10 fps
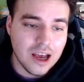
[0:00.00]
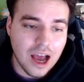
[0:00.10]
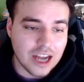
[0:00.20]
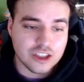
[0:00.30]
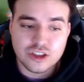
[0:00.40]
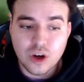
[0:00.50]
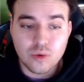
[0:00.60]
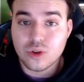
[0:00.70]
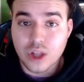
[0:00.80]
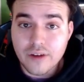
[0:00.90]
I just
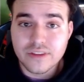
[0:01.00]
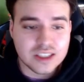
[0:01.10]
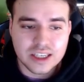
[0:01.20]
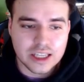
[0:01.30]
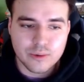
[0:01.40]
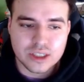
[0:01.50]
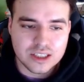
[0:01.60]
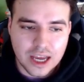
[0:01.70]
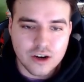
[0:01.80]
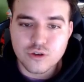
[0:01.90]
don't love the ceiling with
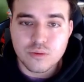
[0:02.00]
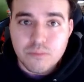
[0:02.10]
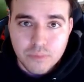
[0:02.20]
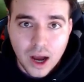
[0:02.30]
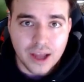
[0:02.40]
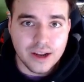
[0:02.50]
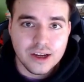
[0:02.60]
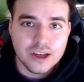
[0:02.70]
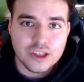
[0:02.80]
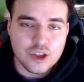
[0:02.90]
Sanders, but
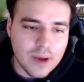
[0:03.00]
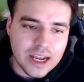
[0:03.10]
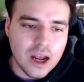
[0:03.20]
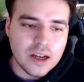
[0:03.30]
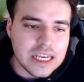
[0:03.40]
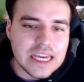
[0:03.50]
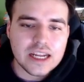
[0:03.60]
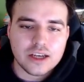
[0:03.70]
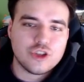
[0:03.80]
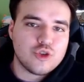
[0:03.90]
you may not need
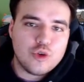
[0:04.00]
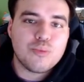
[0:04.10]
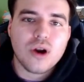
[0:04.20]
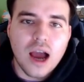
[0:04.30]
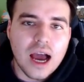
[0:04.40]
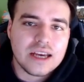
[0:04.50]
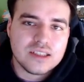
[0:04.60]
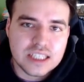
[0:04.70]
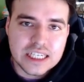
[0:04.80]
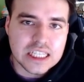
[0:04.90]
a super high
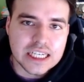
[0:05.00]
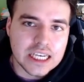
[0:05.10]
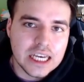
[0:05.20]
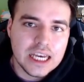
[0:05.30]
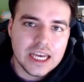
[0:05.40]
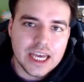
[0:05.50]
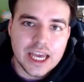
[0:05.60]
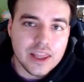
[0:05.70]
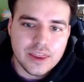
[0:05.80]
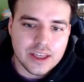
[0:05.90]
ceiling
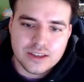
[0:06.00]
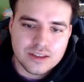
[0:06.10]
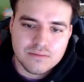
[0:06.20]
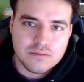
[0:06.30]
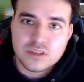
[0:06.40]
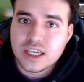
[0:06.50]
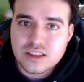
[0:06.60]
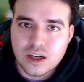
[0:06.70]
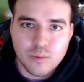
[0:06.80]
in this system.